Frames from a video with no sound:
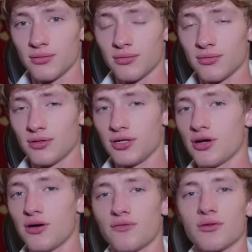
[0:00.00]
you
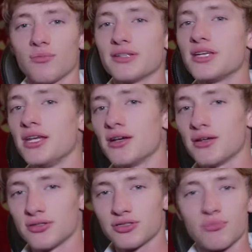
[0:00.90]
know, from
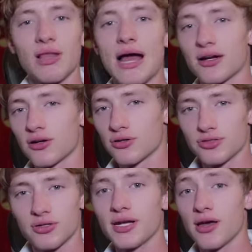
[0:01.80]
Latinas or black girls
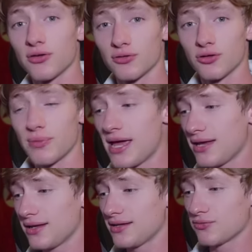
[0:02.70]
or any other group, and
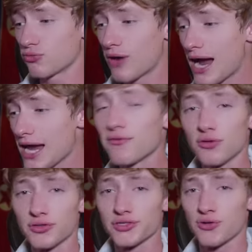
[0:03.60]
it
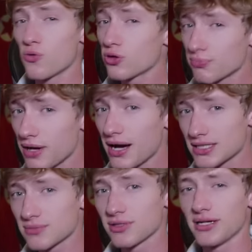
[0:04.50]
rivals or
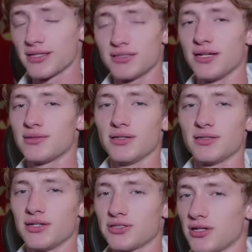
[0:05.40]
possibly exceeds the
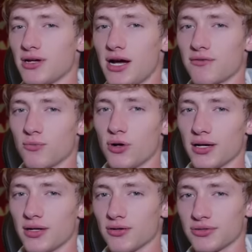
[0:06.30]
attention I've got from white
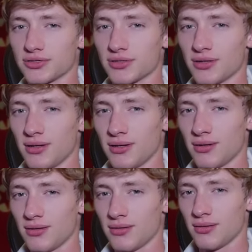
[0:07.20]
girls,
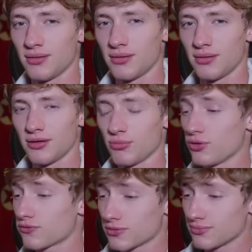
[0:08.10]

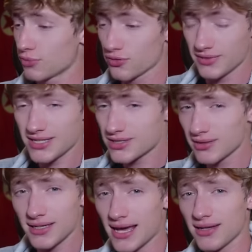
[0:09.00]
both from both
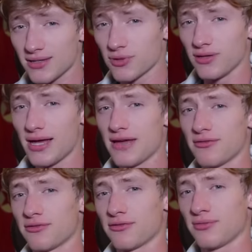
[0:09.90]
digitally and in real
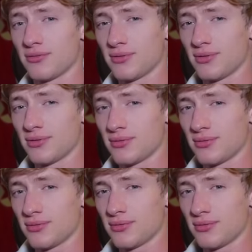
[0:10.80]
life.
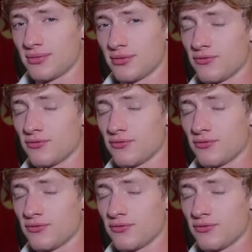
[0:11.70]
Very